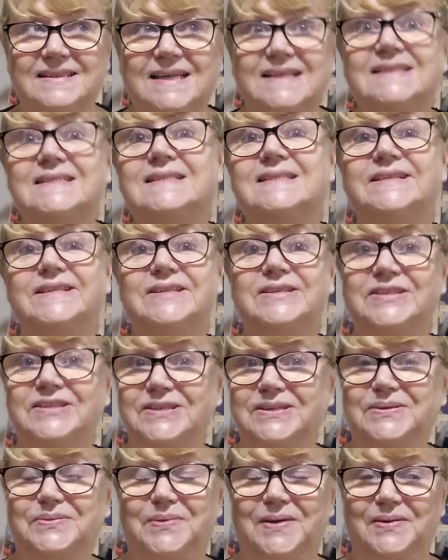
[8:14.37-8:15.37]
That's the
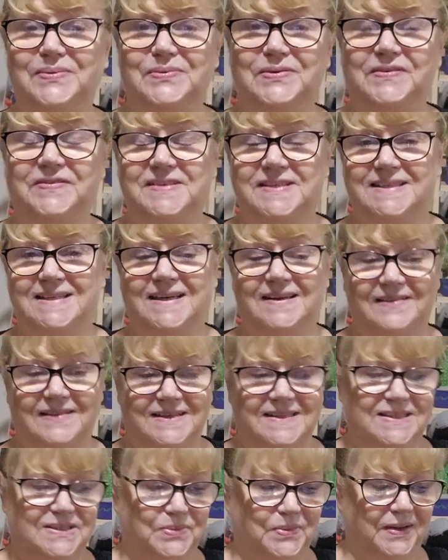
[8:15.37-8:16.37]
third one we've seen
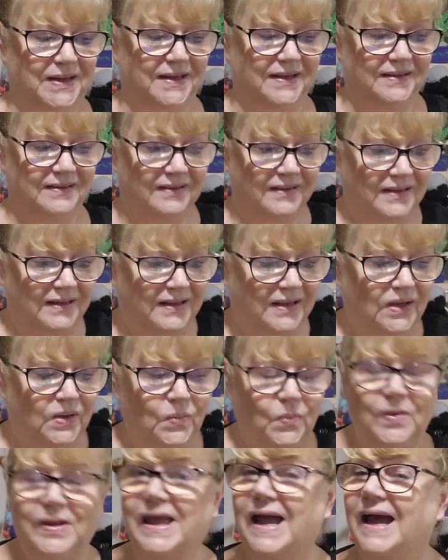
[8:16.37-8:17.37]
this week.
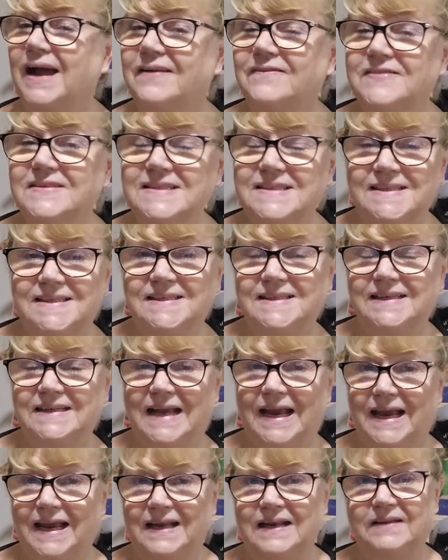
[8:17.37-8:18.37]
We haven't
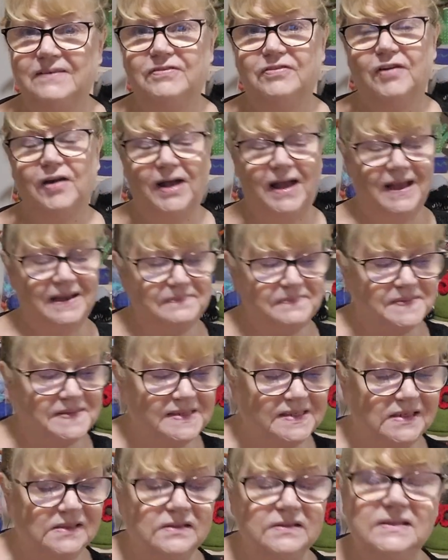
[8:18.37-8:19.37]
seen any for
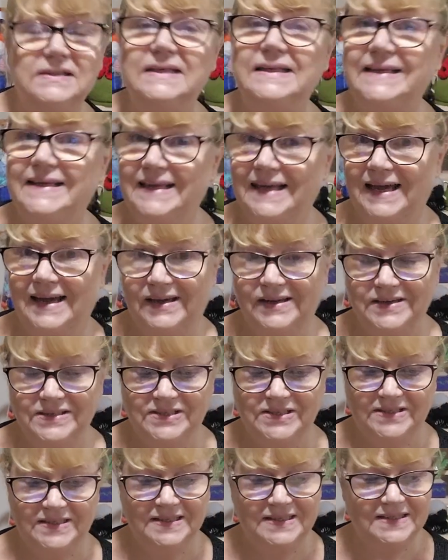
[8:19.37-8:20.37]
absolutely
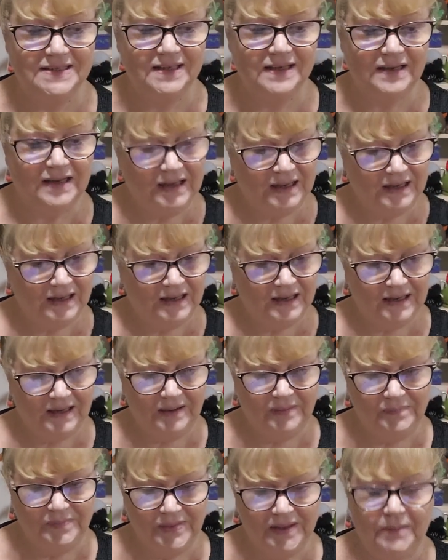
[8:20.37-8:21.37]
ages.
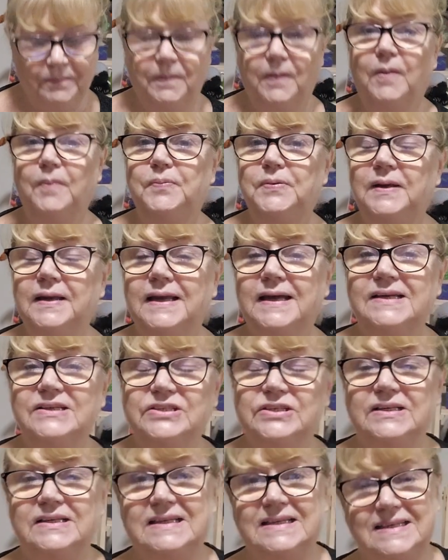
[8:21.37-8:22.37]
Um, their
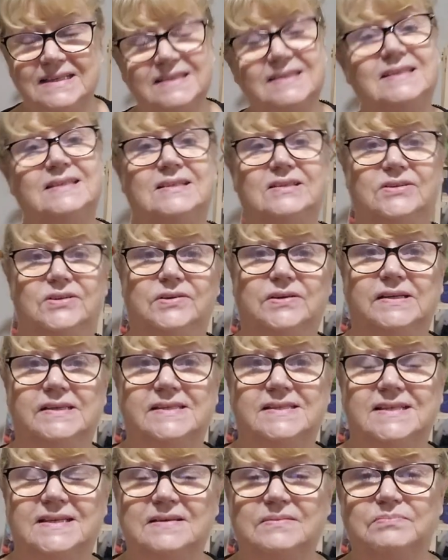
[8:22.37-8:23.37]
population is
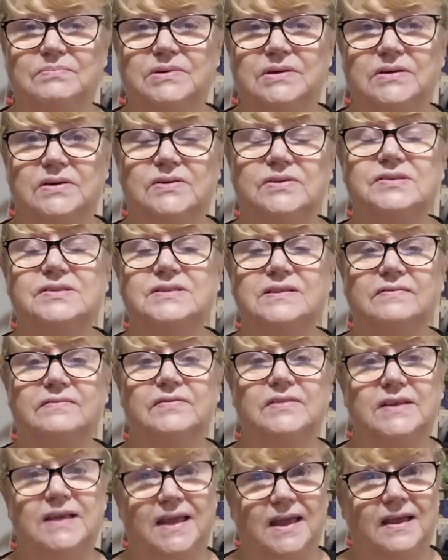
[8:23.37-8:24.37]
decreasing because
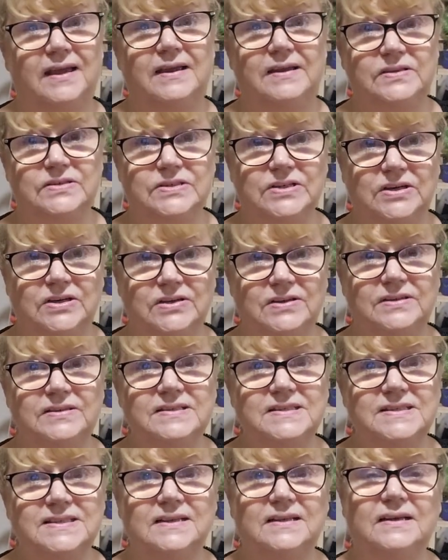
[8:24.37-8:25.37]
of the cane
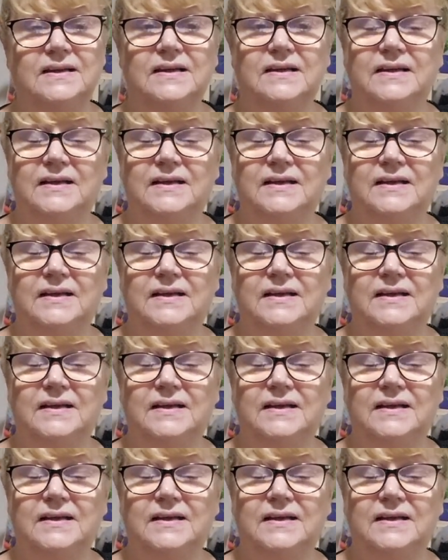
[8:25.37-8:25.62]
toads.